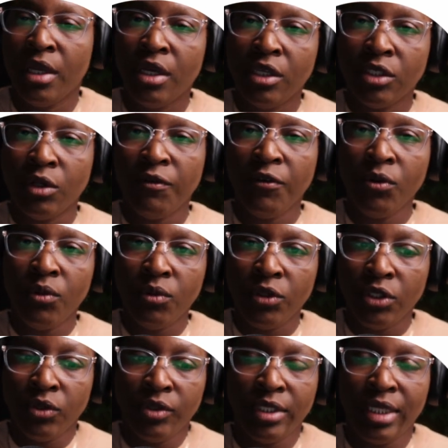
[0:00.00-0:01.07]
So if you're
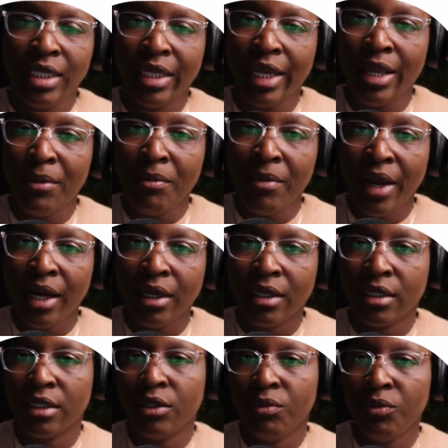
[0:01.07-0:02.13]
using a
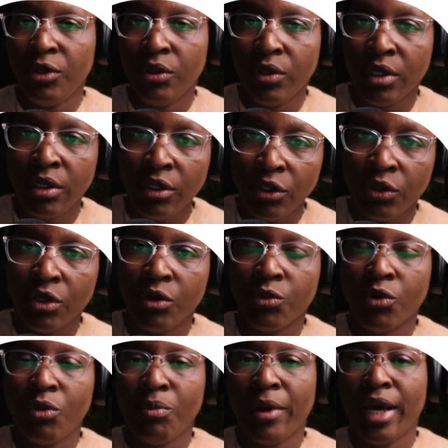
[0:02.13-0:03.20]
Mac computer, you can
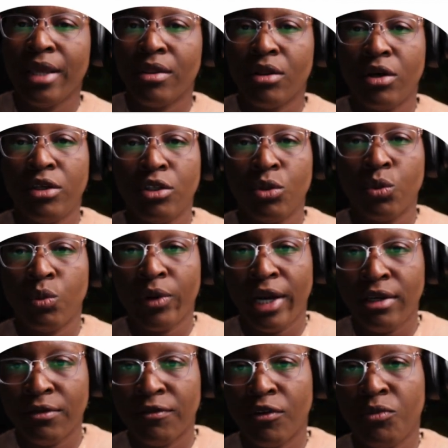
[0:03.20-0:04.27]
run Python
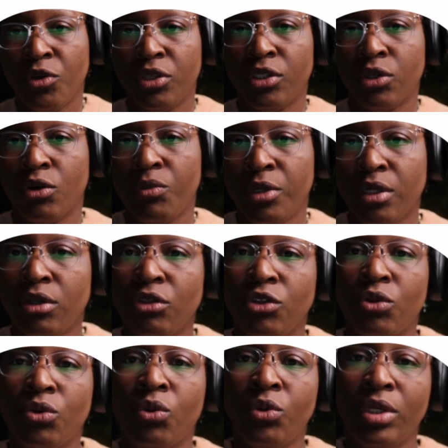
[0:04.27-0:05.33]
right from your terminal.
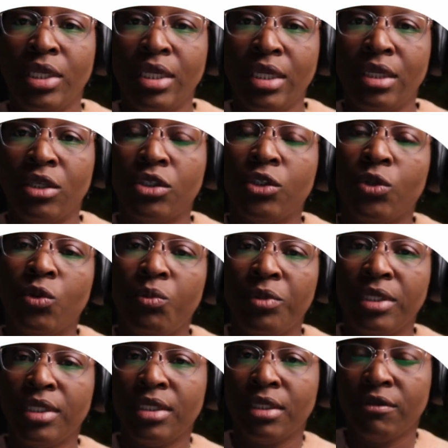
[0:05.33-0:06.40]
You only need two
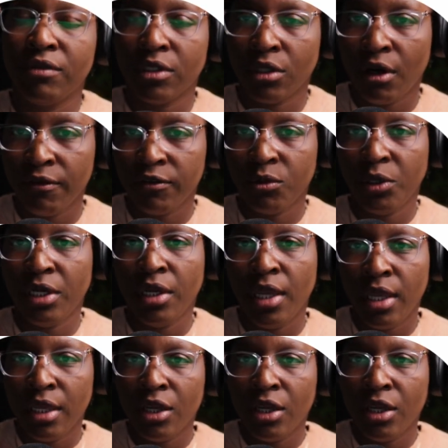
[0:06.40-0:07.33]
pieces of software.